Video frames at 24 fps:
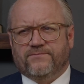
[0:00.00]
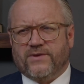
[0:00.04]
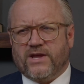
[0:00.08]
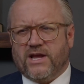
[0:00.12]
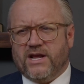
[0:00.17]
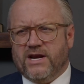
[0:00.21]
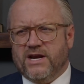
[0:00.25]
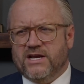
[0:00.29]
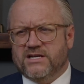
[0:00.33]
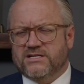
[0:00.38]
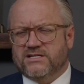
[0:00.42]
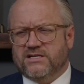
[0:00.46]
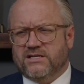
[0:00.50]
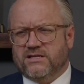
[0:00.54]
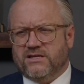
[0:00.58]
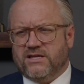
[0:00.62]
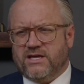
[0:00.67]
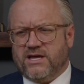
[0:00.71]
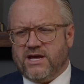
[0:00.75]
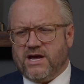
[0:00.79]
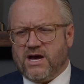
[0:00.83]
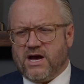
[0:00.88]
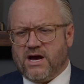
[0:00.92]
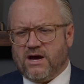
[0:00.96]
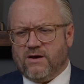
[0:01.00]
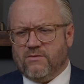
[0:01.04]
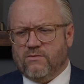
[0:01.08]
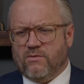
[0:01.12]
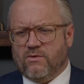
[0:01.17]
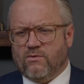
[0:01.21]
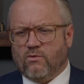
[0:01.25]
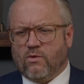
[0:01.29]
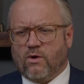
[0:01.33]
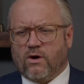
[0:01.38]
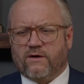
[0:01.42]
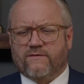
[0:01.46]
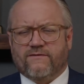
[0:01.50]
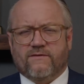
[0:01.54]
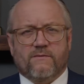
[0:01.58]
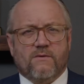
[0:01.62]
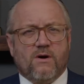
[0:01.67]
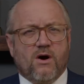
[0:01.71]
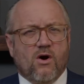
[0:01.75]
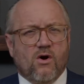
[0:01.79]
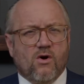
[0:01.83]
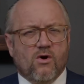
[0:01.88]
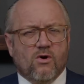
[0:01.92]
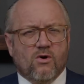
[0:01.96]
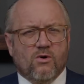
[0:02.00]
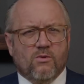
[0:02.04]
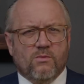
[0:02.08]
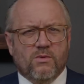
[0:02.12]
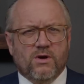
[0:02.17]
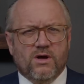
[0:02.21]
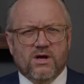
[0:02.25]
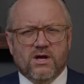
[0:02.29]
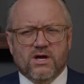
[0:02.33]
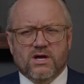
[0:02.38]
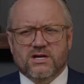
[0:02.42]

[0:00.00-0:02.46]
It isn't the um, work from home